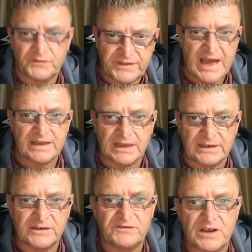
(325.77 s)
then
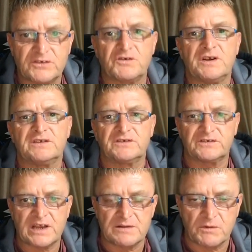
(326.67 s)
landed gentry to
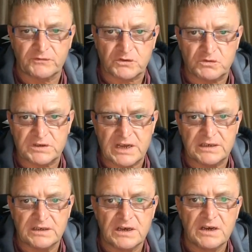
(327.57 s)
send them off to crusade.